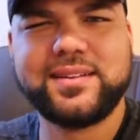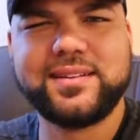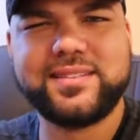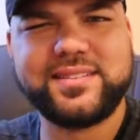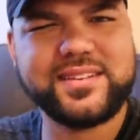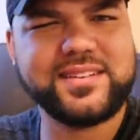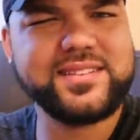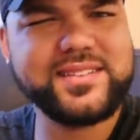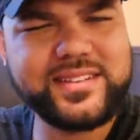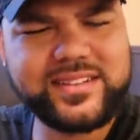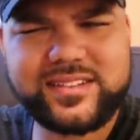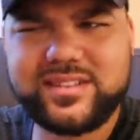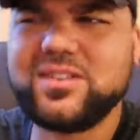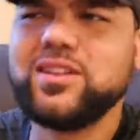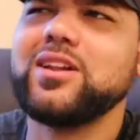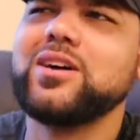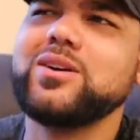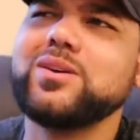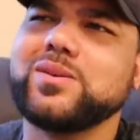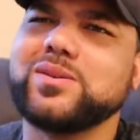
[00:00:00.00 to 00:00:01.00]
Disney's
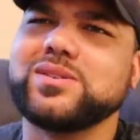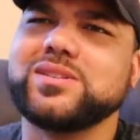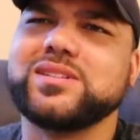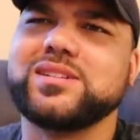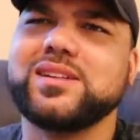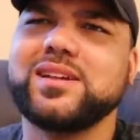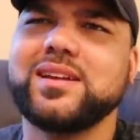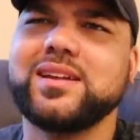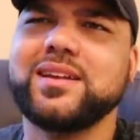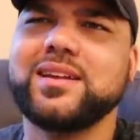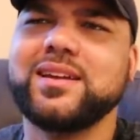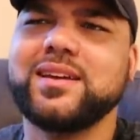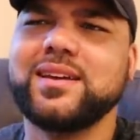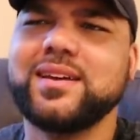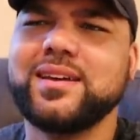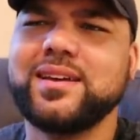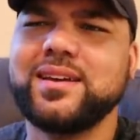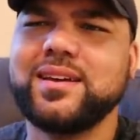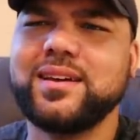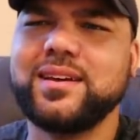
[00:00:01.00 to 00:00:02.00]
closed.
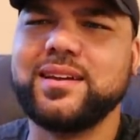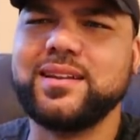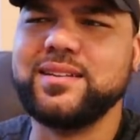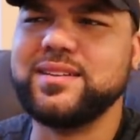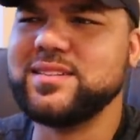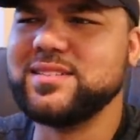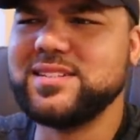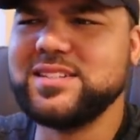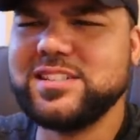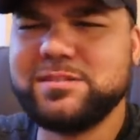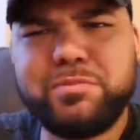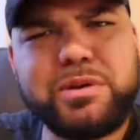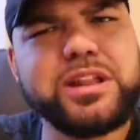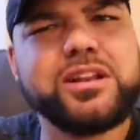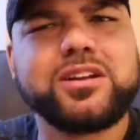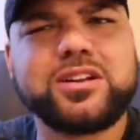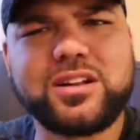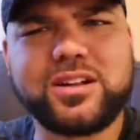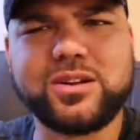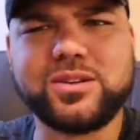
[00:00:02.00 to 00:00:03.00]
Disney's
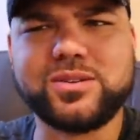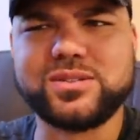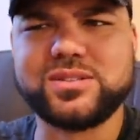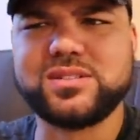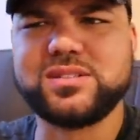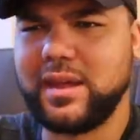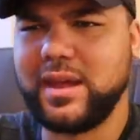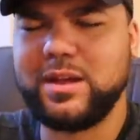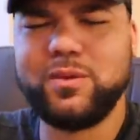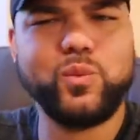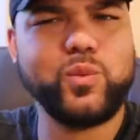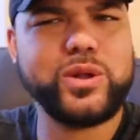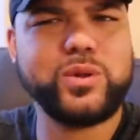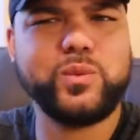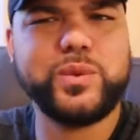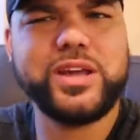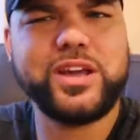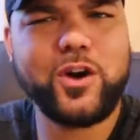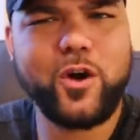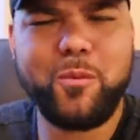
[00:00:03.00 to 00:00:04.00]
been closed. And when
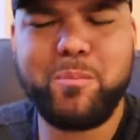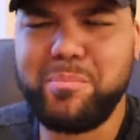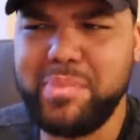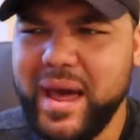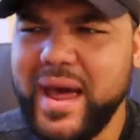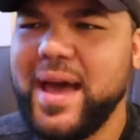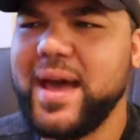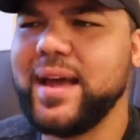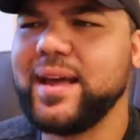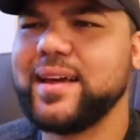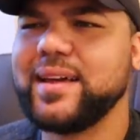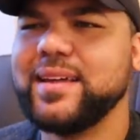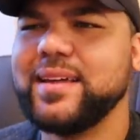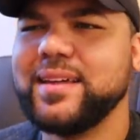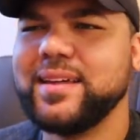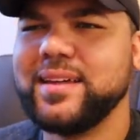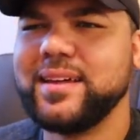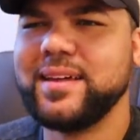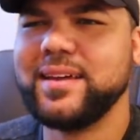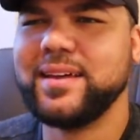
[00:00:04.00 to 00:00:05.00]
we go back,
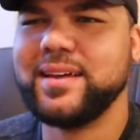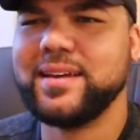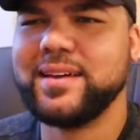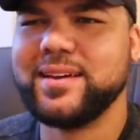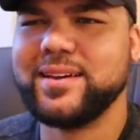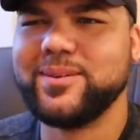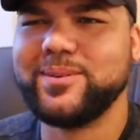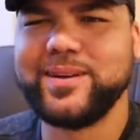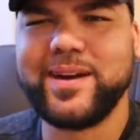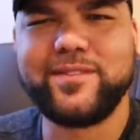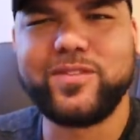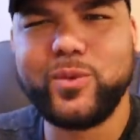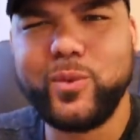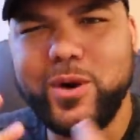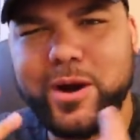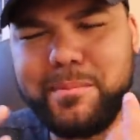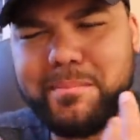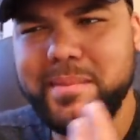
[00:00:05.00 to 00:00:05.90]
we have to wear a